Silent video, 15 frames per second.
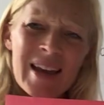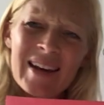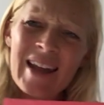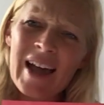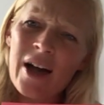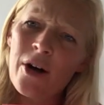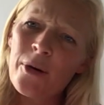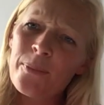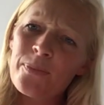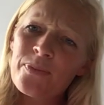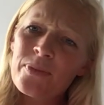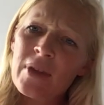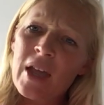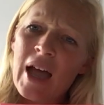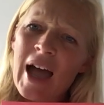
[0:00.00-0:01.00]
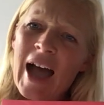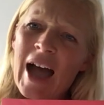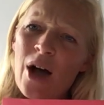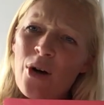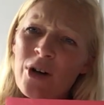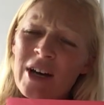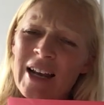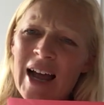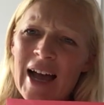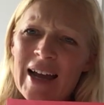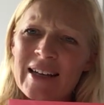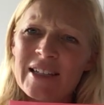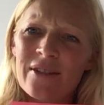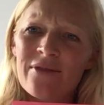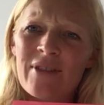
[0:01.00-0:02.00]
Now, how could
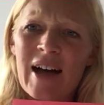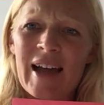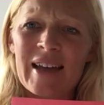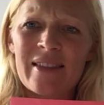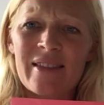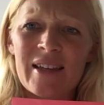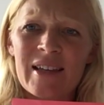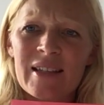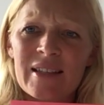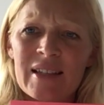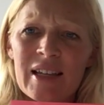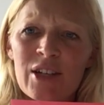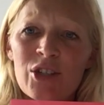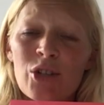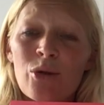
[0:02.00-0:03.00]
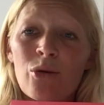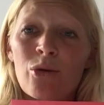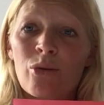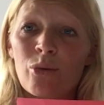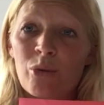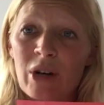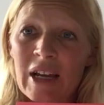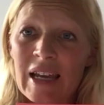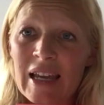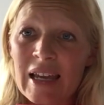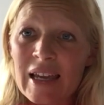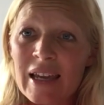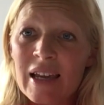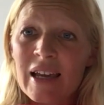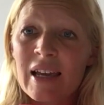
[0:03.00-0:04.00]
I divide this into
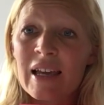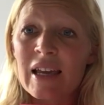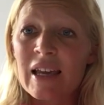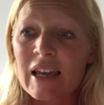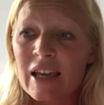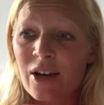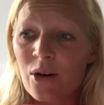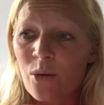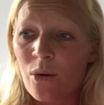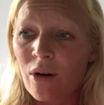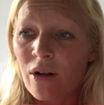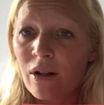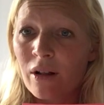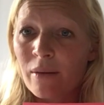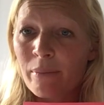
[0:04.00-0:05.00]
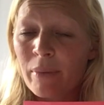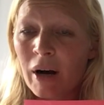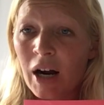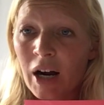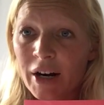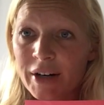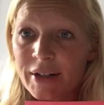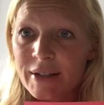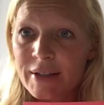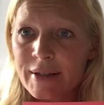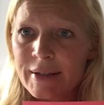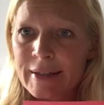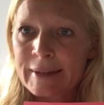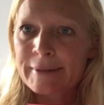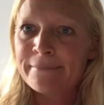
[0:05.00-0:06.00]
three equal
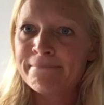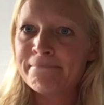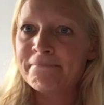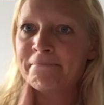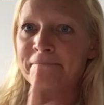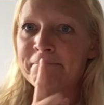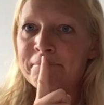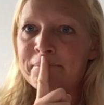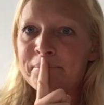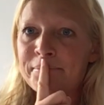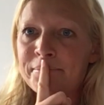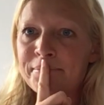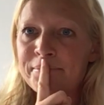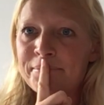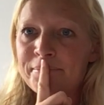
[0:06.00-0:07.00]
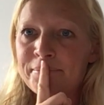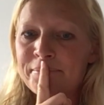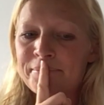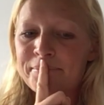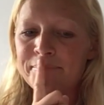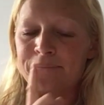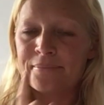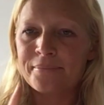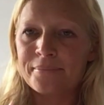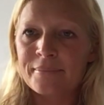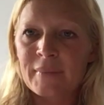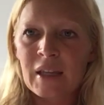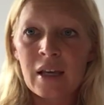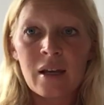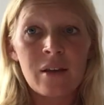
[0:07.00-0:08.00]
parts? Hmm,
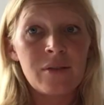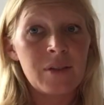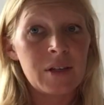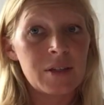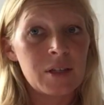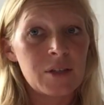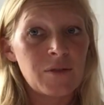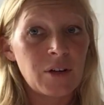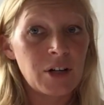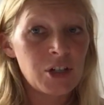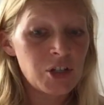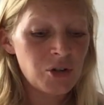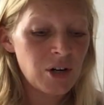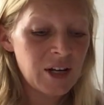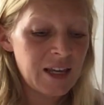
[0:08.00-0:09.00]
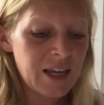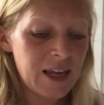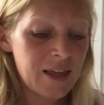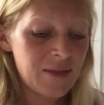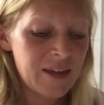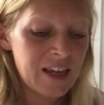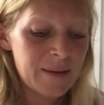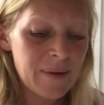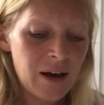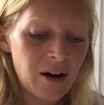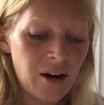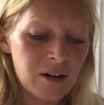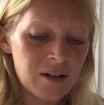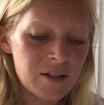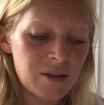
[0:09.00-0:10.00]
this is very tricky. Think about
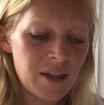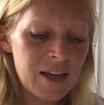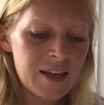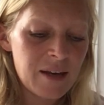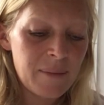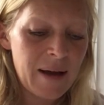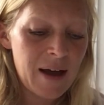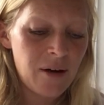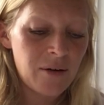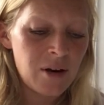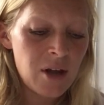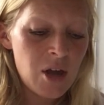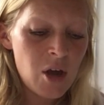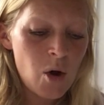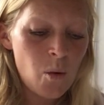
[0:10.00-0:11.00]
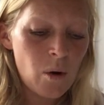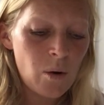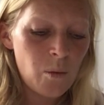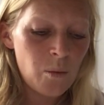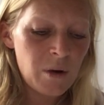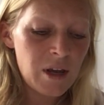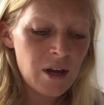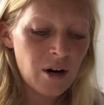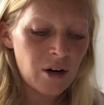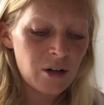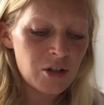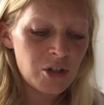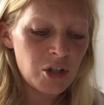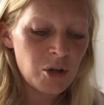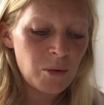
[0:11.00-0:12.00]
our, think about when we are
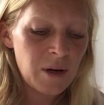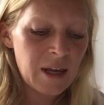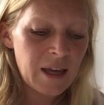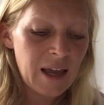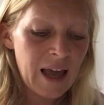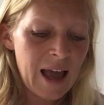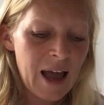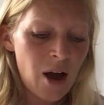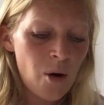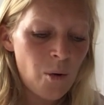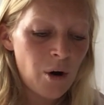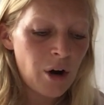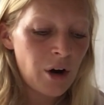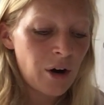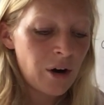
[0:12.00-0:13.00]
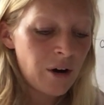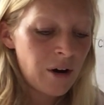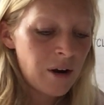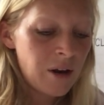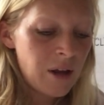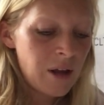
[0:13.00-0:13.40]
doing our